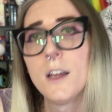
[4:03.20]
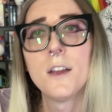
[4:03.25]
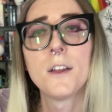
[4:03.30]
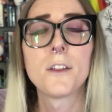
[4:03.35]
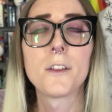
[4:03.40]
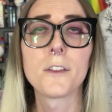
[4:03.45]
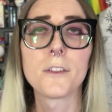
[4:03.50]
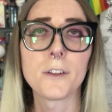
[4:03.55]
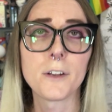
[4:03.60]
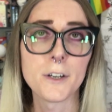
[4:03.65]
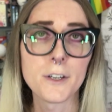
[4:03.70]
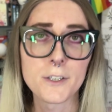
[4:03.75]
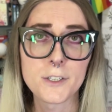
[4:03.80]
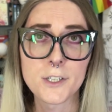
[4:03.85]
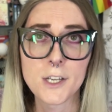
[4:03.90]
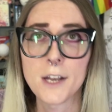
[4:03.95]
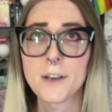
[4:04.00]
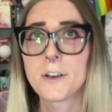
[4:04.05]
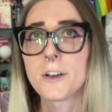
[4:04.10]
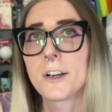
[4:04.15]
third
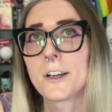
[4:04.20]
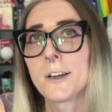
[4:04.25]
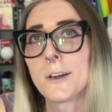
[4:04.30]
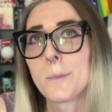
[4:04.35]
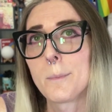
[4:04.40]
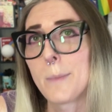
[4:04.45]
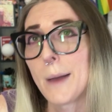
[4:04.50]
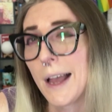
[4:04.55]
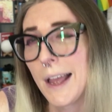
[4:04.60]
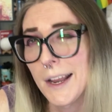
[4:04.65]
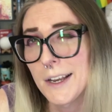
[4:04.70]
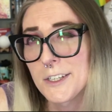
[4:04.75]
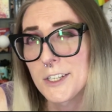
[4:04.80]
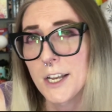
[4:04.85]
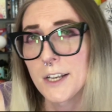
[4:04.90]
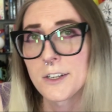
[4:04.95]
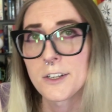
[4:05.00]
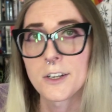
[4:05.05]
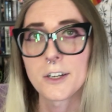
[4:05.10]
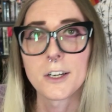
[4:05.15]
gender,
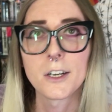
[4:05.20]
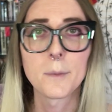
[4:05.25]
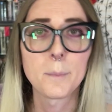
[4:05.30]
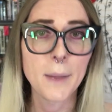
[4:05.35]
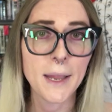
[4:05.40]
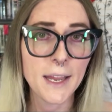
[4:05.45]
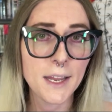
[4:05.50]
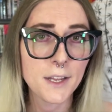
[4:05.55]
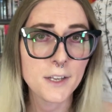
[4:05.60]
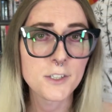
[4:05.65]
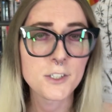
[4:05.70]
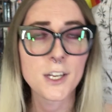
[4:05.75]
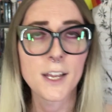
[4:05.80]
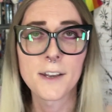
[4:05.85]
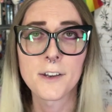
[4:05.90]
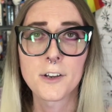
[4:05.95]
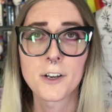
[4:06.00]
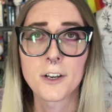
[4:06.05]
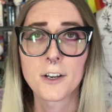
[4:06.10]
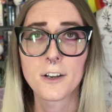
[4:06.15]
bigender,
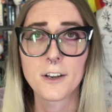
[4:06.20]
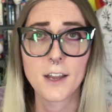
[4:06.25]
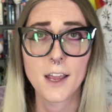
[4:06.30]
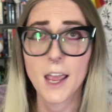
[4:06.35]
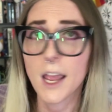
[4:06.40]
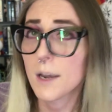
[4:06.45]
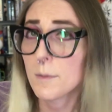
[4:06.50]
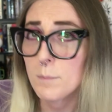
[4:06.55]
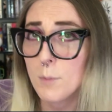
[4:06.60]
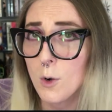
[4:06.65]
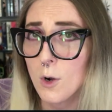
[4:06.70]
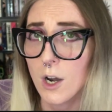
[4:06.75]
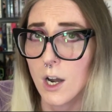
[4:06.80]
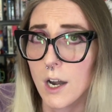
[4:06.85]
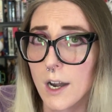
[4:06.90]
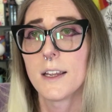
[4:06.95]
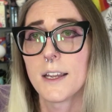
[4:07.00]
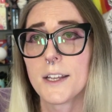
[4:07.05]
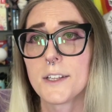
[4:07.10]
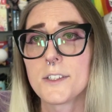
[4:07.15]
pangender, and
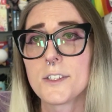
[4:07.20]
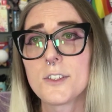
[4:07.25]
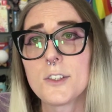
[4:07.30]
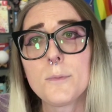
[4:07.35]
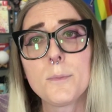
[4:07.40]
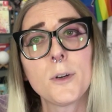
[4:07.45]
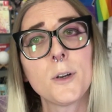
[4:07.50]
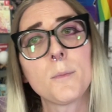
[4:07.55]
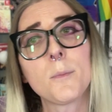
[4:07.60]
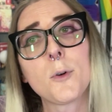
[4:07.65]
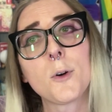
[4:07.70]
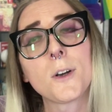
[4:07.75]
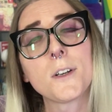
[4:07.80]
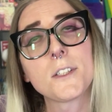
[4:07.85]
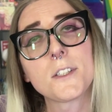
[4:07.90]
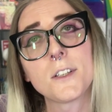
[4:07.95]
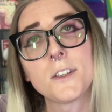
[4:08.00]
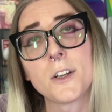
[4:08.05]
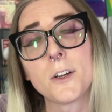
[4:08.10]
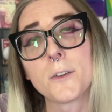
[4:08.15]
more. It's super important
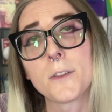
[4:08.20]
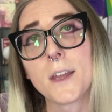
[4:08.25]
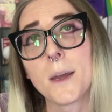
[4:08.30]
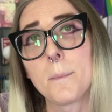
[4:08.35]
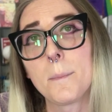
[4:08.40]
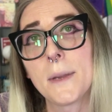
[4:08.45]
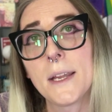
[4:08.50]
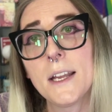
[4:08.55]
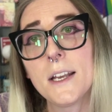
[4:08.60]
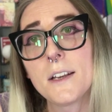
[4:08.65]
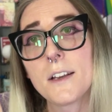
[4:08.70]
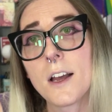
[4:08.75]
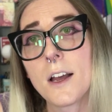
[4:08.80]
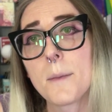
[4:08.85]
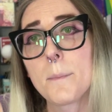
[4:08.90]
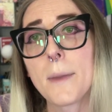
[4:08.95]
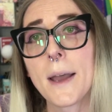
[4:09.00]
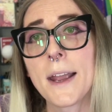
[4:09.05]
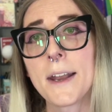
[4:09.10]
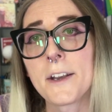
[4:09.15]
to note that being
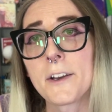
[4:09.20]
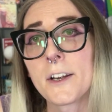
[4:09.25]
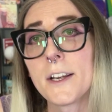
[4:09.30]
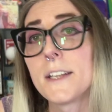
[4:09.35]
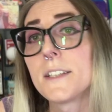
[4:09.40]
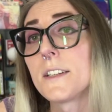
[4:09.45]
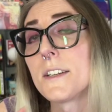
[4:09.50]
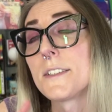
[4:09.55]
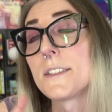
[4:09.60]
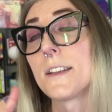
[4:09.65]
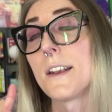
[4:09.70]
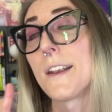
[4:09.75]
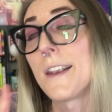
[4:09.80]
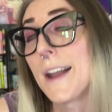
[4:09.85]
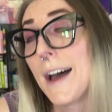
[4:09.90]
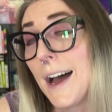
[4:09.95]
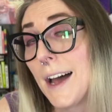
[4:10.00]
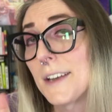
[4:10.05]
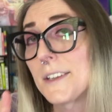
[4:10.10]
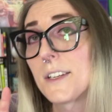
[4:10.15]
non-binary does
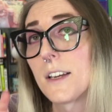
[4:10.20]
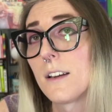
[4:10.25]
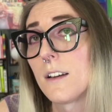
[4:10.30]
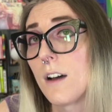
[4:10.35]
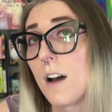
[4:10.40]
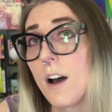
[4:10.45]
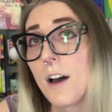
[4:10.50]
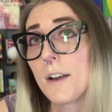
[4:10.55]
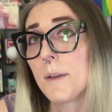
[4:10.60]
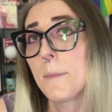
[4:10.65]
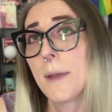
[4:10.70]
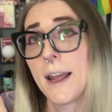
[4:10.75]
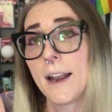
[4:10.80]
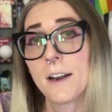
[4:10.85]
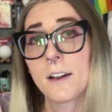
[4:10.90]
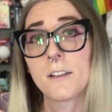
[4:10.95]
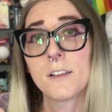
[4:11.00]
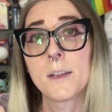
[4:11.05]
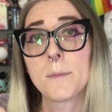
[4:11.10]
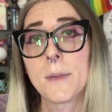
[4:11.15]
not
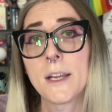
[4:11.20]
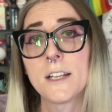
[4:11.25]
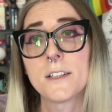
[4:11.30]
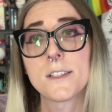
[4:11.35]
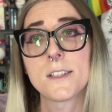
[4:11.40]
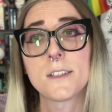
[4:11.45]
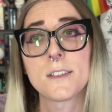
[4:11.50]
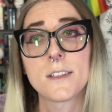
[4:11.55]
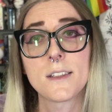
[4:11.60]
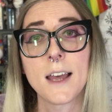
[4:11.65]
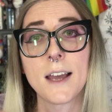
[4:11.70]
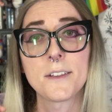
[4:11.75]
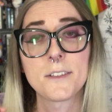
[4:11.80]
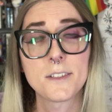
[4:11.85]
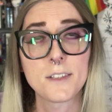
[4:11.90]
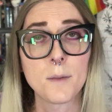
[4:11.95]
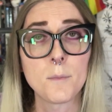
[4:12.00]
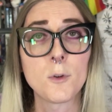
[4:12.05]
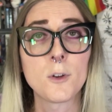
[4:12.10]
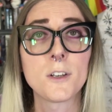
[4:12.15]
automatically means that
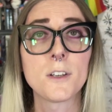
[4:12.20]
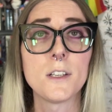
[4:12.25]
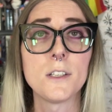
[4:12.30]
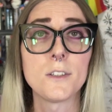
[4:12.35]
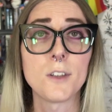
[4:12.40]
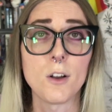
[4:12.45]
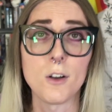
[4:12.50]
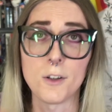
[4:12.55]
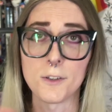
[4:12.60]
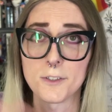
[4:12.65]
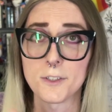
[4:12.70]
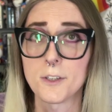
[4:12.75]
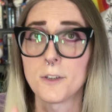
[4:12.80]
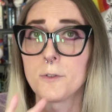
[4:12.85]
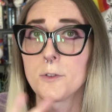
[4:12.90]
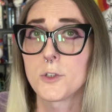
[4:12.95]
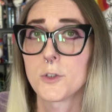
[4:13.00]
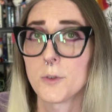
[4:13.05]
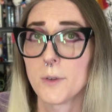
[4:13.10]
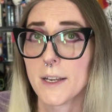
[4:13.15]
someone is also
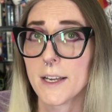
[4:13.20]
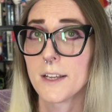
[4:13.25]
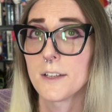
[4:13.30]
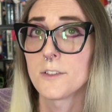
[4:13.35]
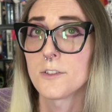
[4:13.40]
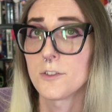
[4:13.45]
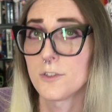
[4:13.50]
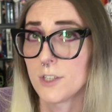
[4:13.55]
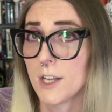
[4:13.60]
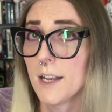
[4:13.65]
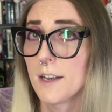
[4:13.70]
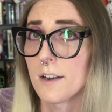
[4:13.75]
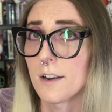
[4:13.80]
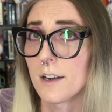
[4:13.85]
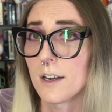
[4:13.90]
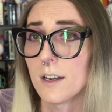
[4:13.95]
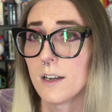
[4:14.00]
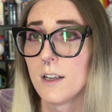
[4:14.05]
transgender.